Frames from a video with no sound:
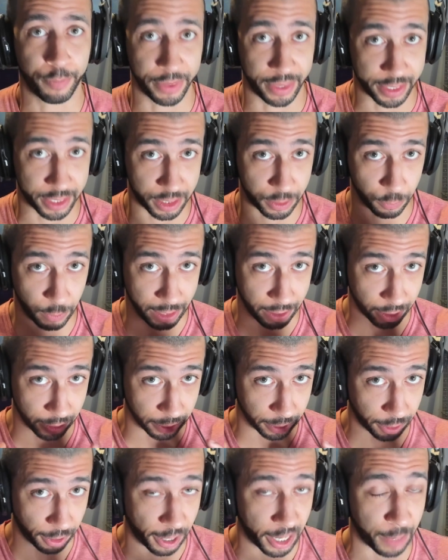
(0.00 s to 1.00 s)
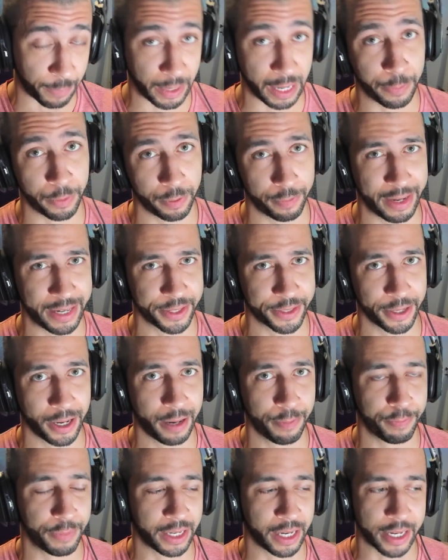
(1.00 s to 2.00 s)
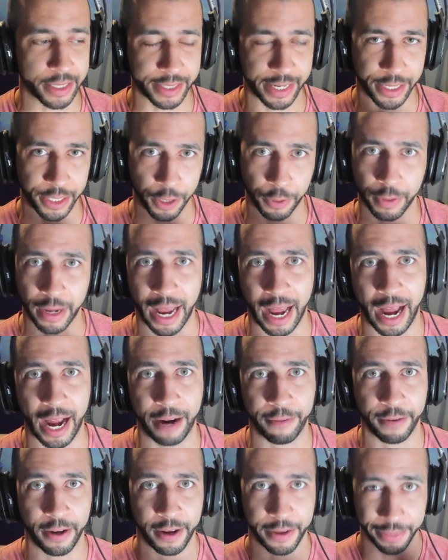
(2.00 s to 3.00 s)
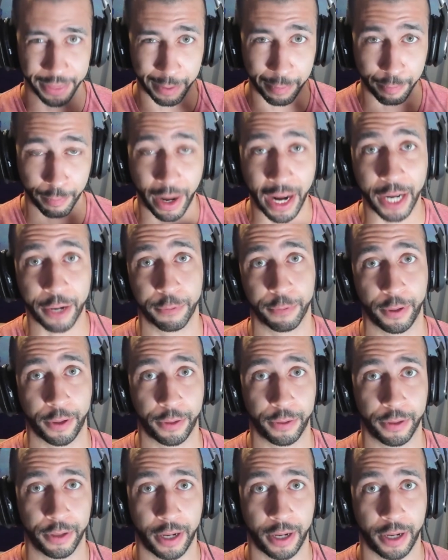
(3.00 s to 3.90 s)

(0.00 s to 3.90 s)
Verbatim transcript: But this is where a lot of people mess up because they don't have the micro